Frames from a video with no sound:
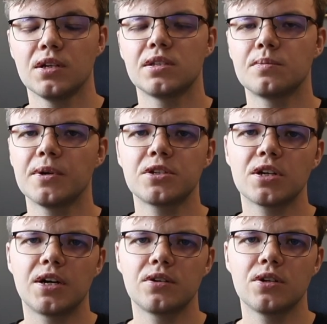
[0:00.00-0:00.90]
It's
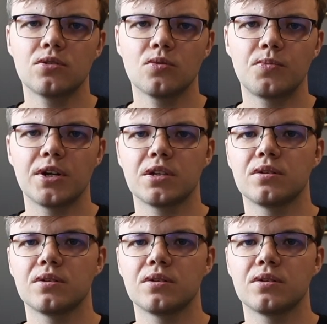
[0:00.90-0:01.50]
much harder to break